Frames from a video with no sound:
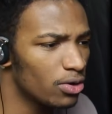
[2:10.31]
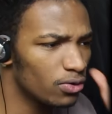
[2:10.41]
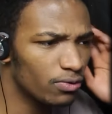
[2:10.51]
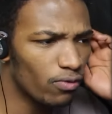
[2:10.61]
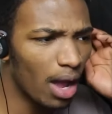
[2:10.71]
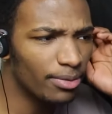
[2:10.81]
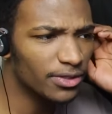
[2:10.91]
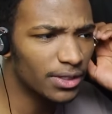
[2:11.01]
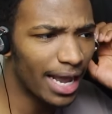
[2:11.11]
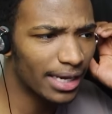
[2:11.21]
Dude, Rob
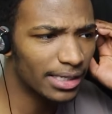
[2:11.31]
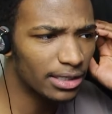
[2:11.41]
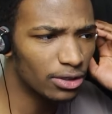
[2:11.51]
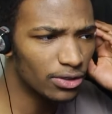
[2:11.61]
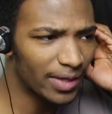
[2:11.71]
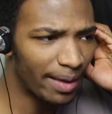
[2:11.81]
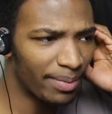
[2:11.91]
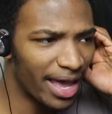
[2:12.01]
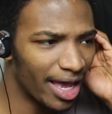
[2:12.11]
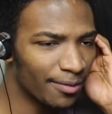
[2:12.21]
doesn't actually look that
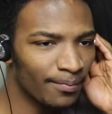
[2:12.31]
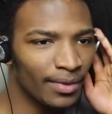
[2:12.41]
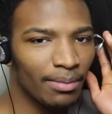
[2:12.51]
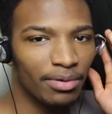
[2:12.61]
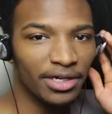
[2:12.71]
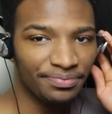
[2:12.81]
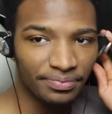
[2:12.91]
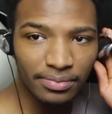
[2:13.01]
bad, but